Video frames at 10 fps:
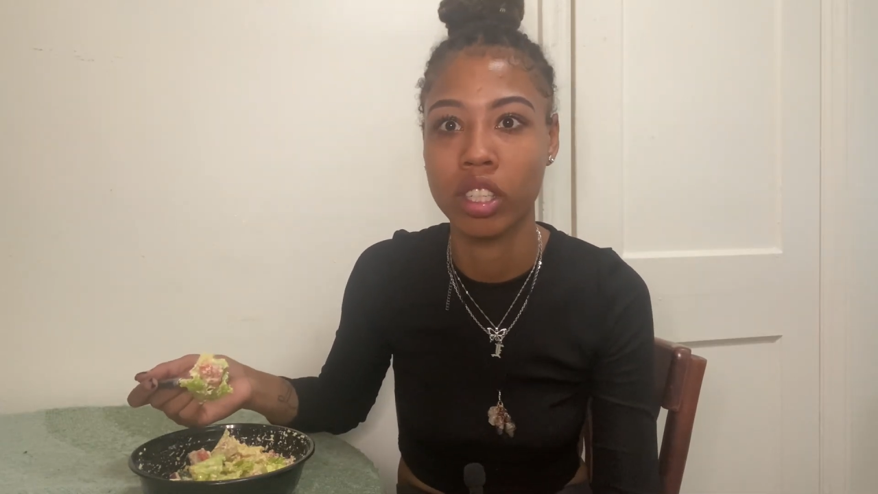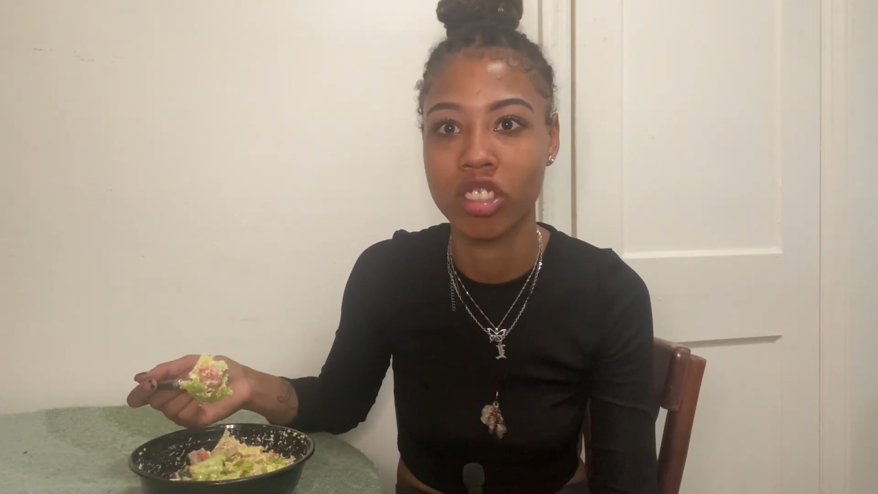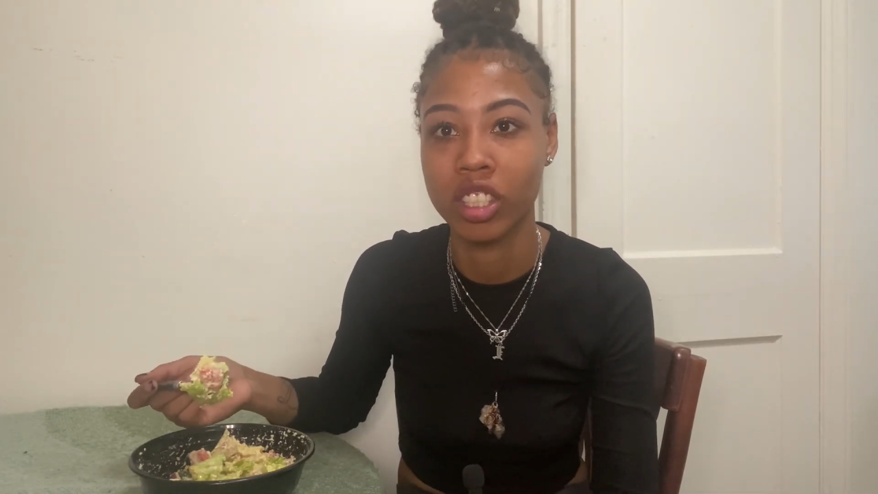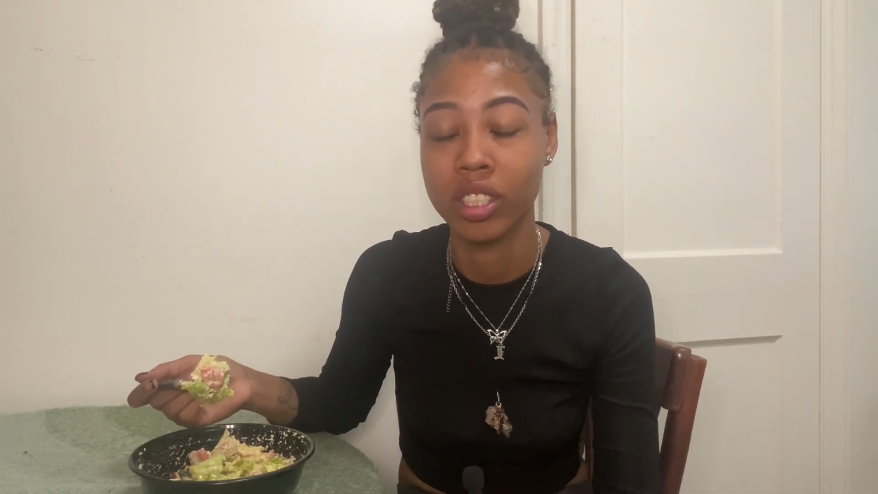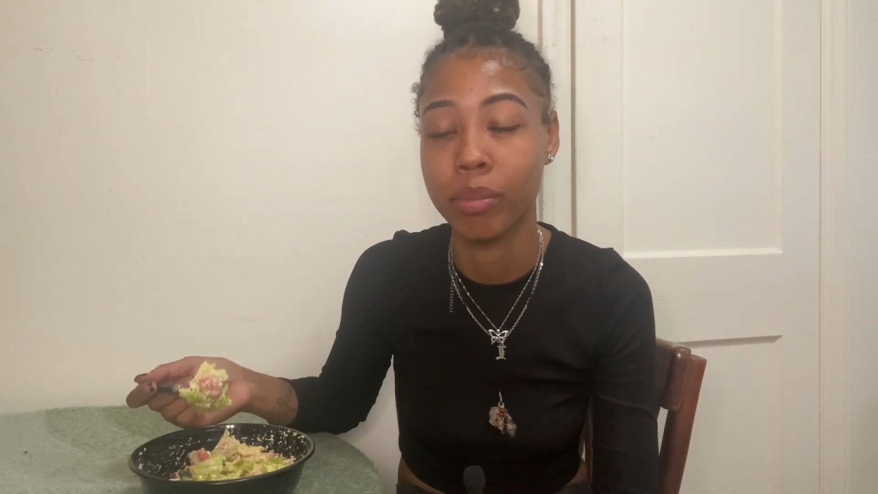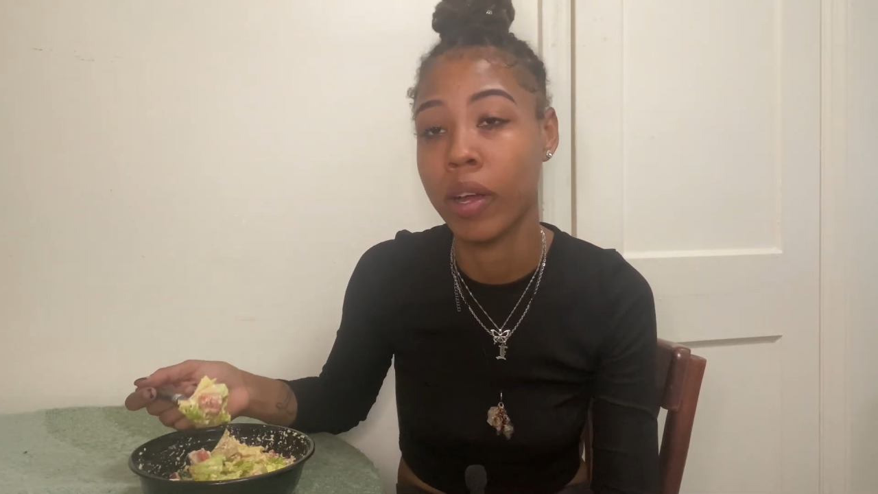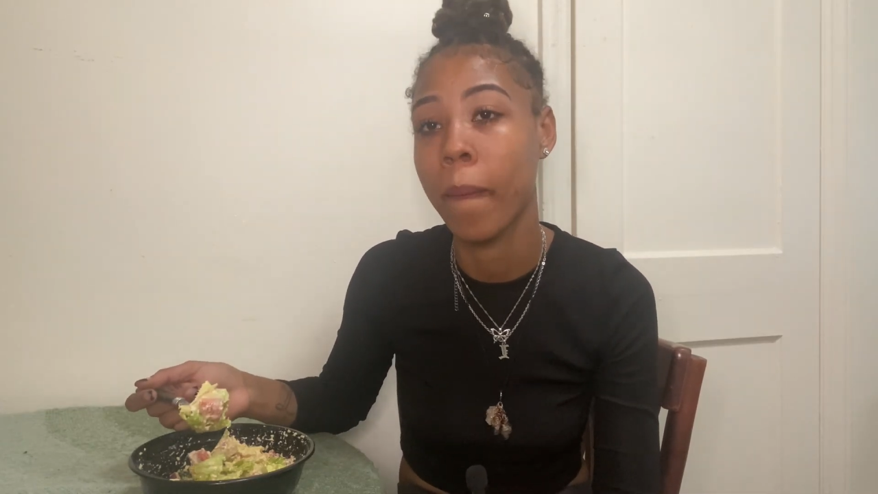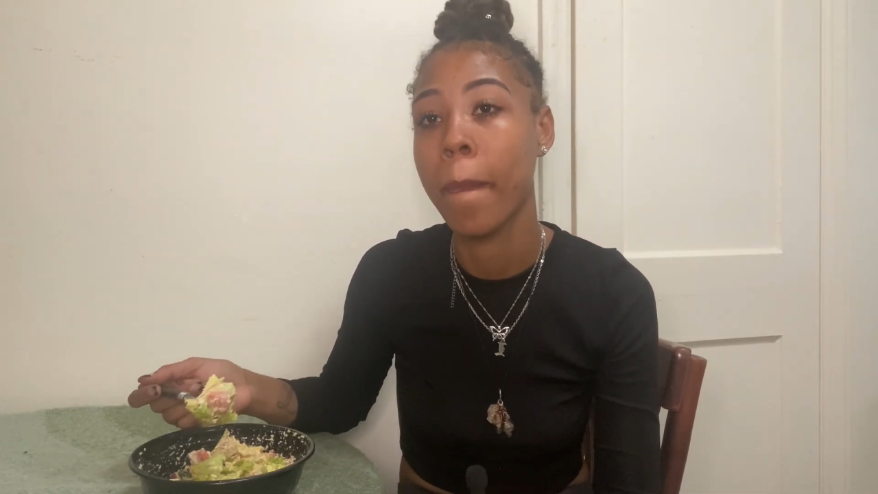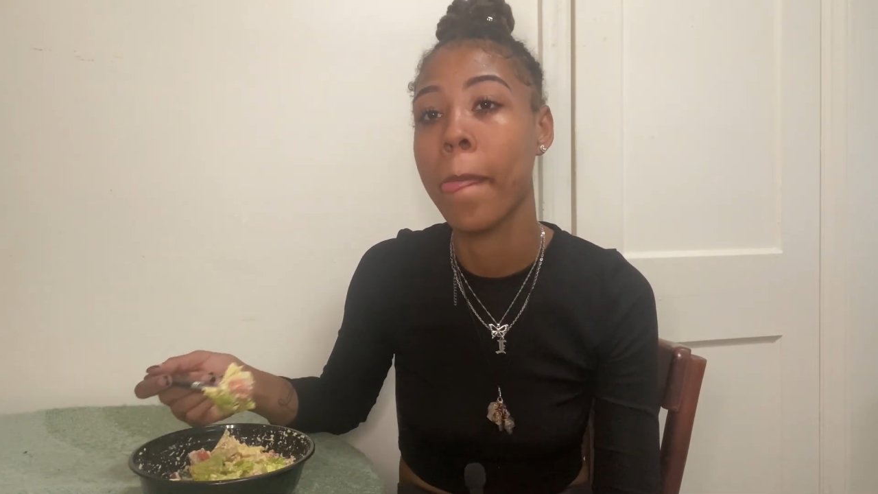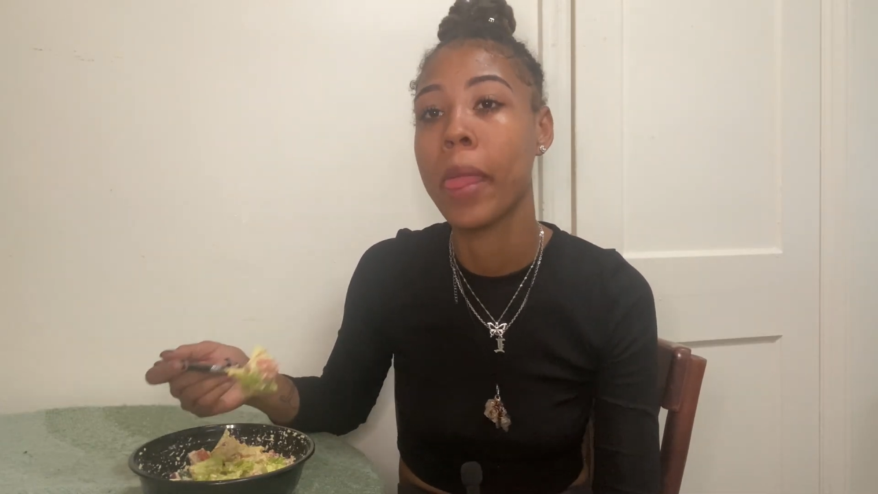and cheese.
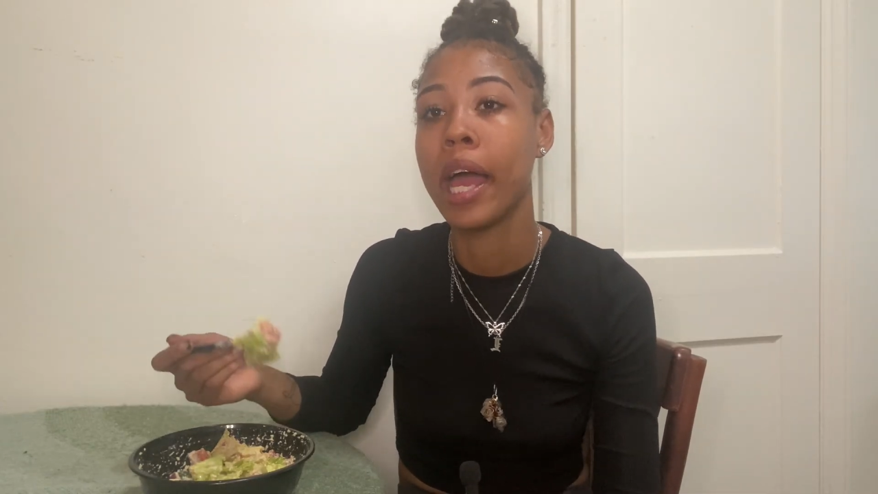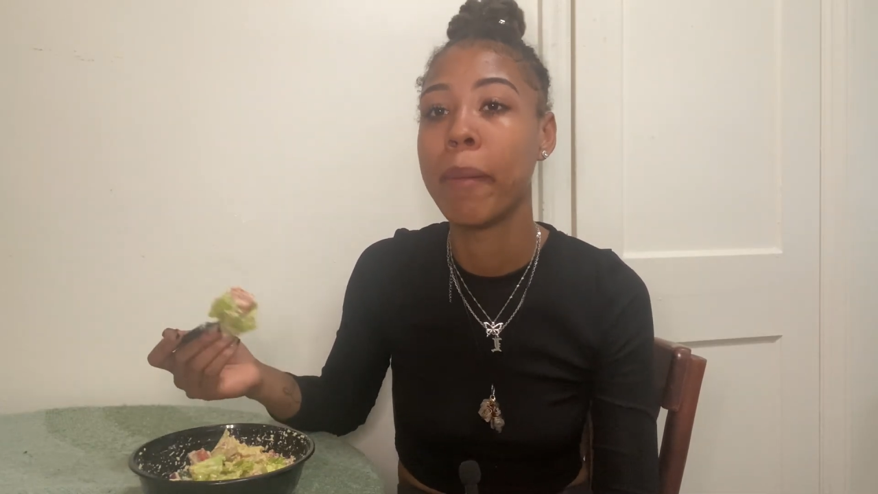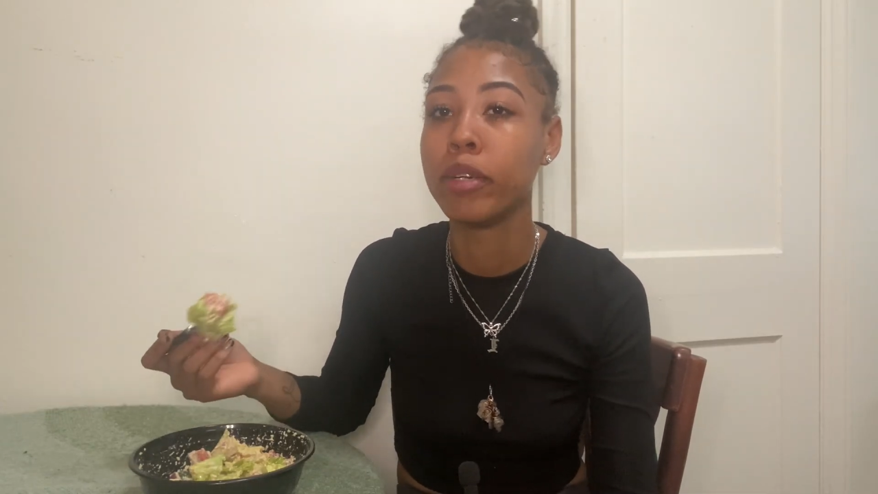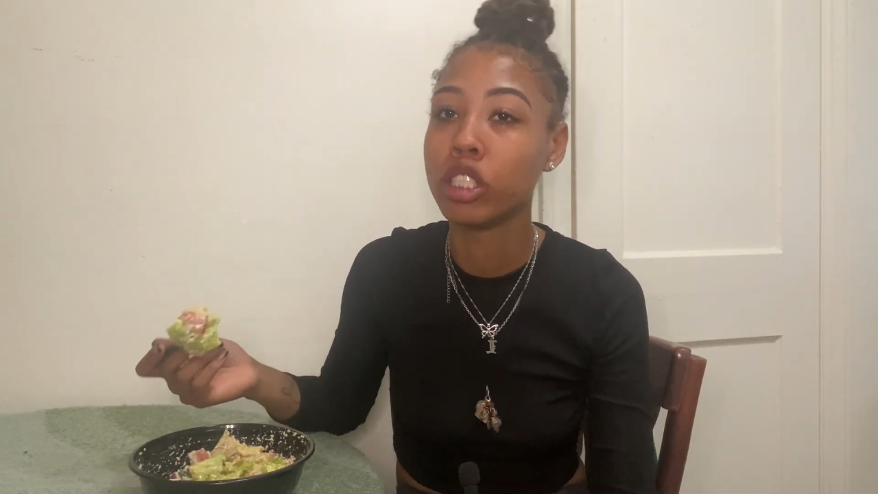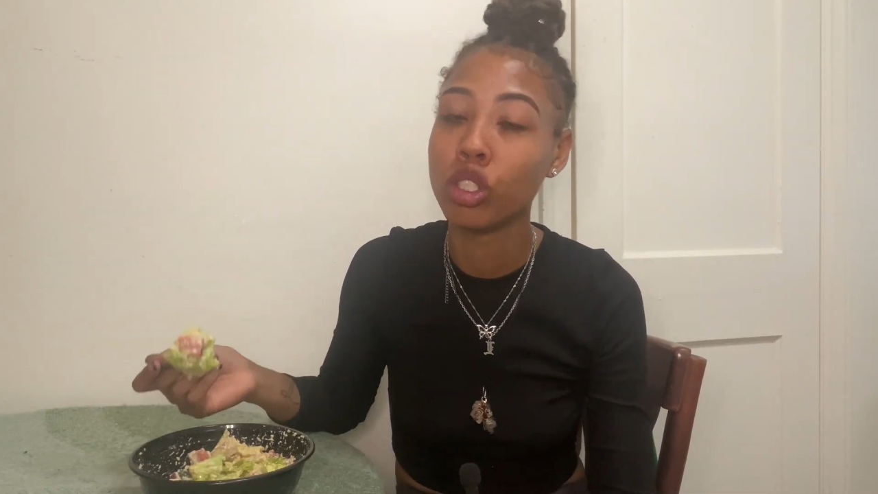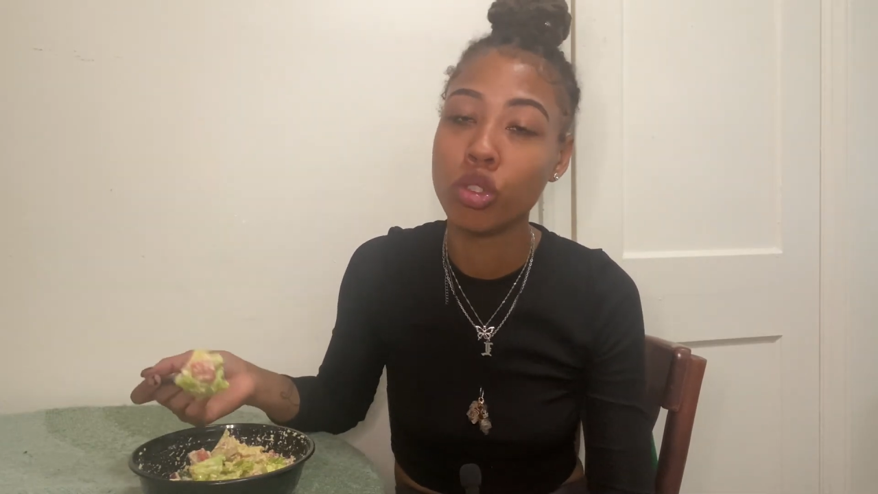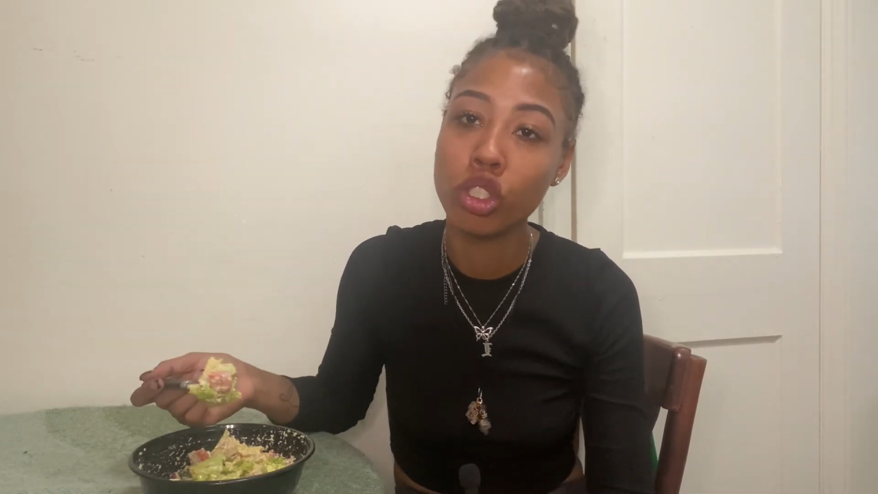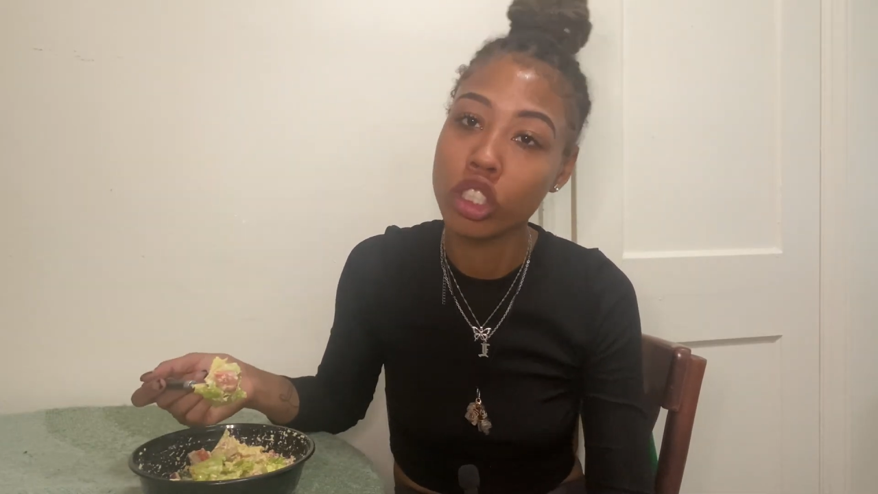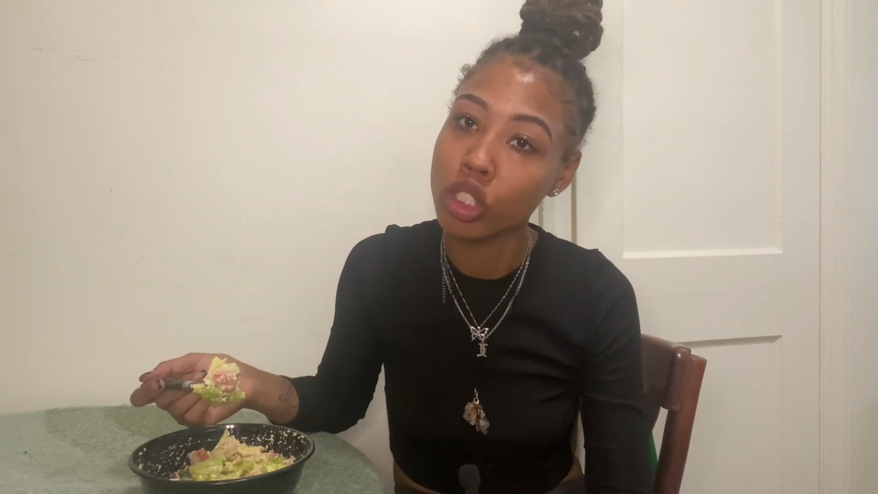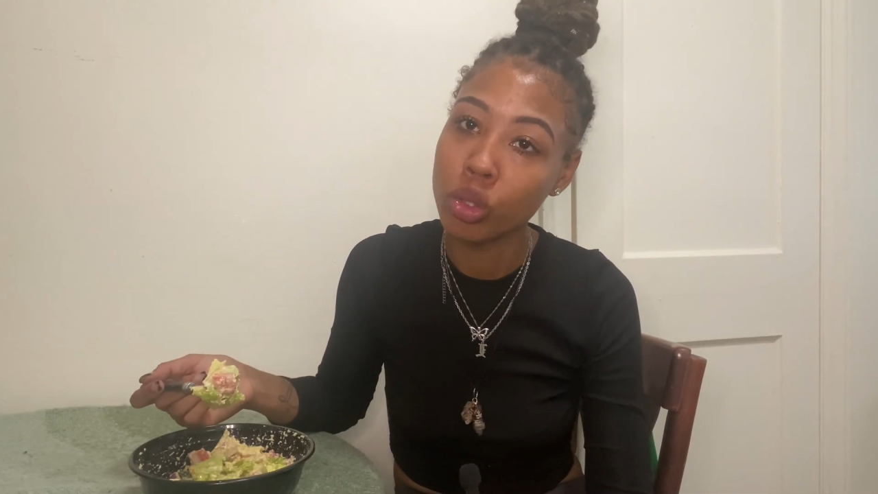But
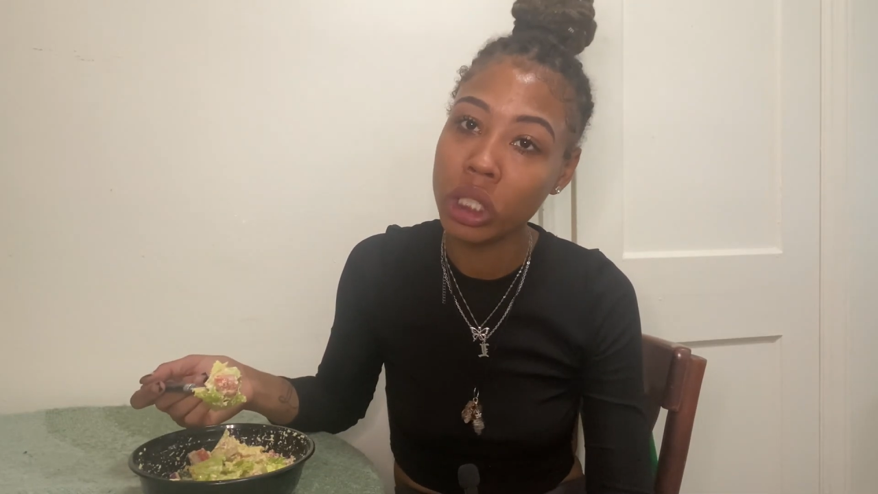nutritional